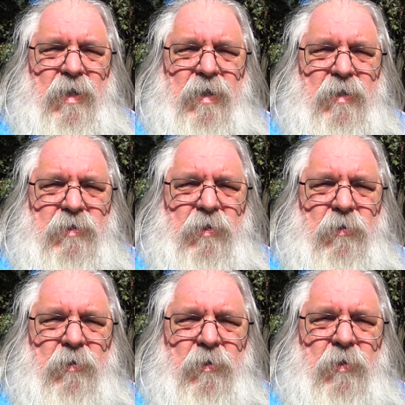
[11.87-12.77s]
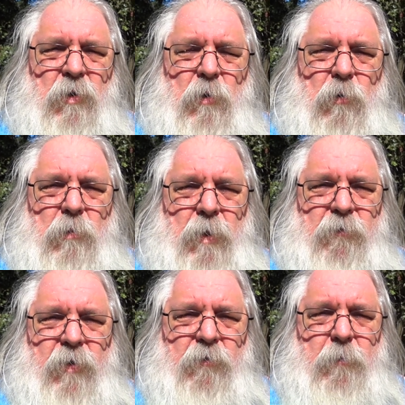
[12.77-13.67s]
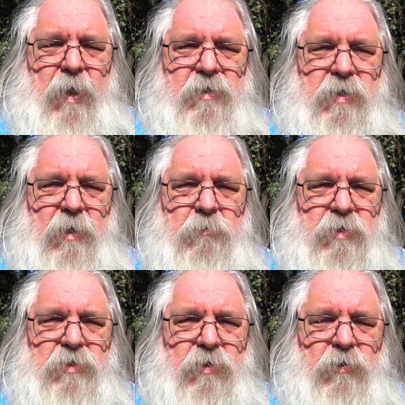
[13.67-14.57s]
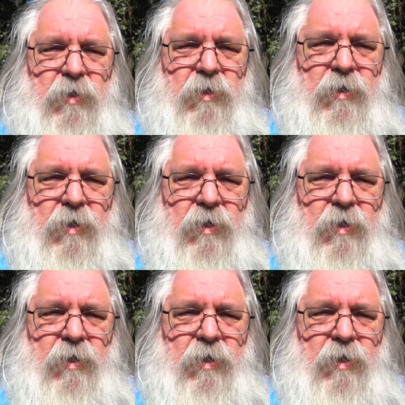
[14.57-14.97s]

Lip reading: so one of my favorite pastimes is cooking